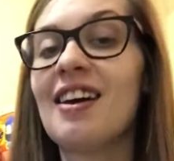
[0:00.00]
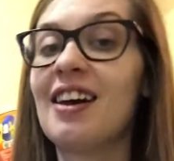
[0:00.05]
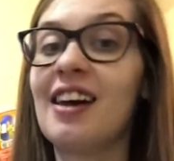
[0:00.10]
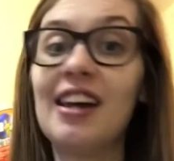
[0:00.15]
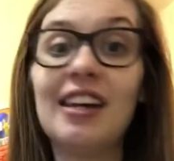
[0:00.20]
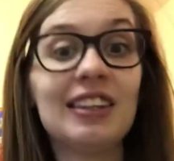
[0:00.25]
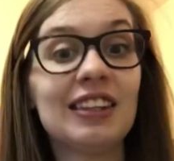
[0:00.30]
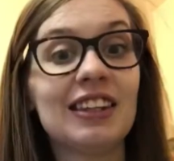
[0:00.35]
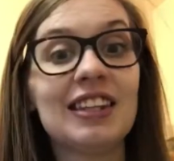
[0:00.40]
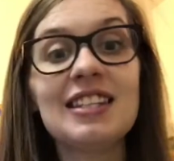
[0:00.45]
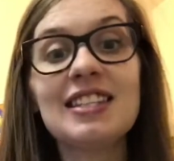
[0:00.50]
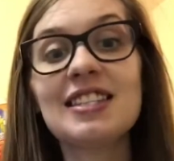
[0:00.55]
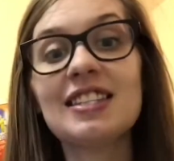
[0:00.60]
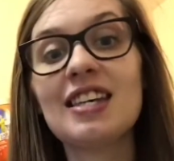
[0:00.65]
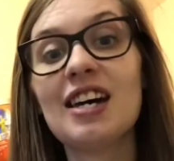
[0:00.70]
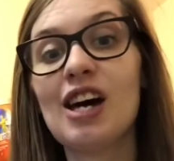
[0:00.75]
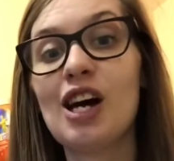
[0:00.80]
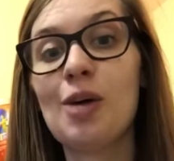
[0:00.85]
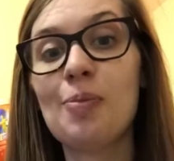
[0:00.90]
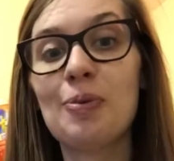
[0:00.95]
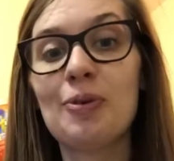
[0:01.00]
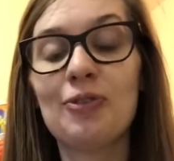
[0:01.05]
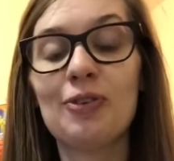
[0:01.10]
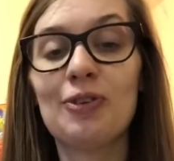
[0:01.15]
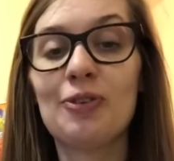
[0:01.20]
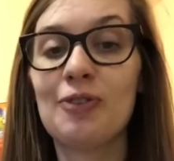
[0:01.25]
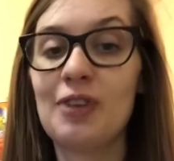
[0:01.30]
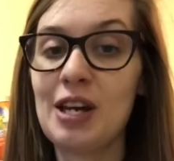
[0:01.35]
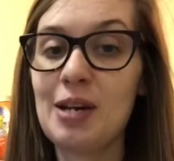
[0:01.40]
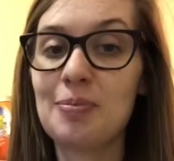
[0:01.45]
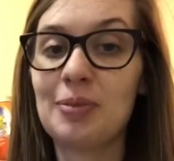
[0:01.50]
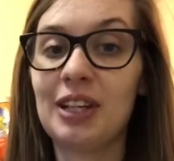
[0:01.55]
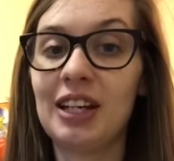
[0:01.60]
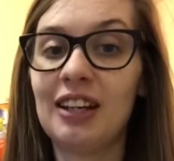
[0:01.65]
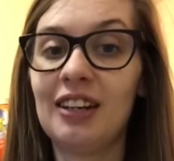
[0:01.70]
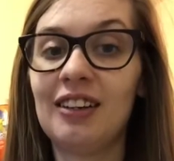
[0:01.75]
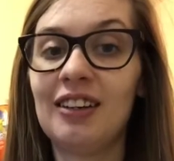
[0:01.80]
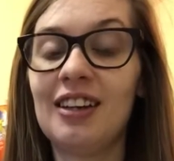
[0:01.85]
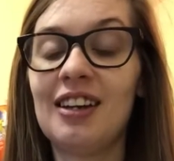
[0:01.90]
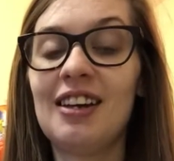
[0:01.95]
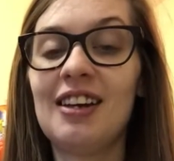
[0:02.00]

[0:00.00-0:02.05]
enlist the help of your family.